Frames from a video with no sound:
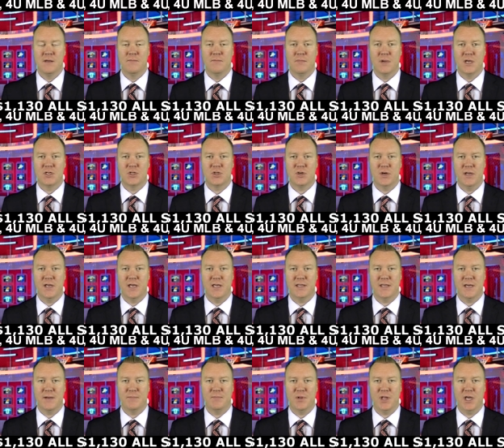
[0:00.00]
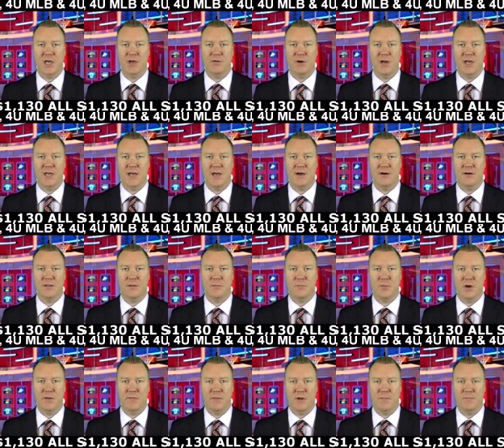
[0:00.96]
Make sure you get that play right now on the
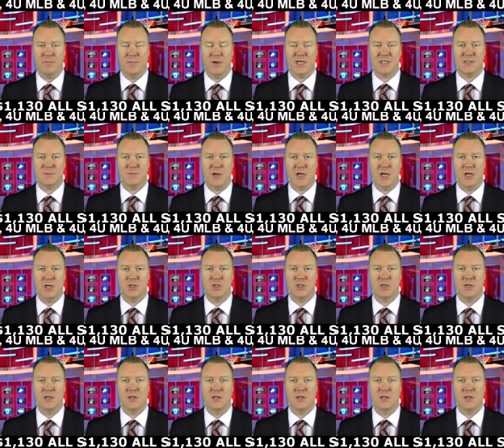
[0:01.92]
Premium Picks page,